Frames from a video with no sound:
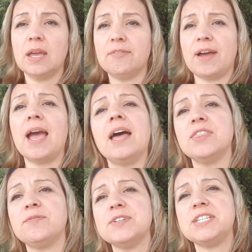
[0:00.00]
if I
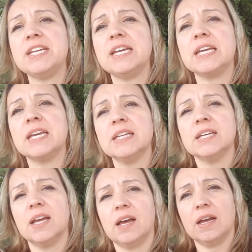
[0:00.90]
had the fatigue
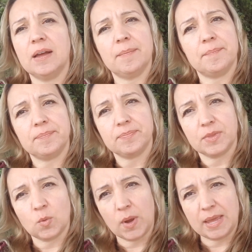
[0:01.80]

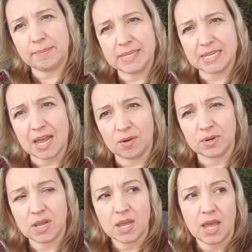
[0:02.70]
weighing me down.